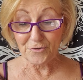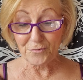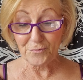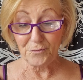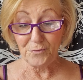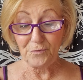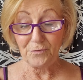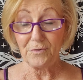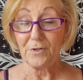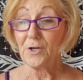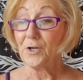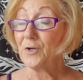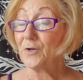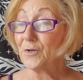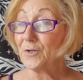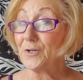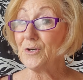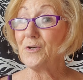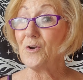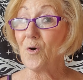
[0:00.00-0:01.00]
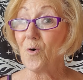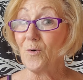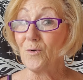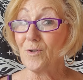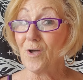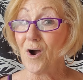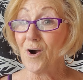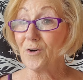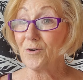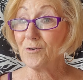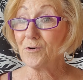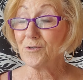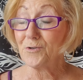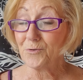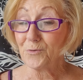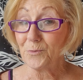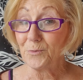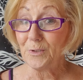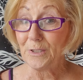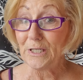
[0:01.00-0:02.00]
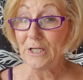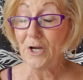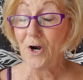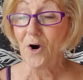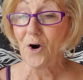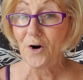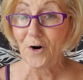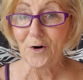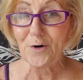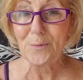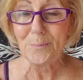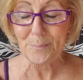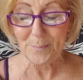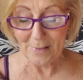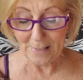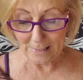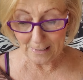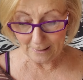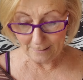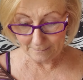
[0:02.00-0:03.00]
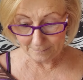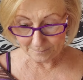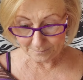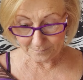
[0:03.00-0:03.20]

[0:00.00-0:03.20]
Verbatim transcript: truth could no longer truly hurt me.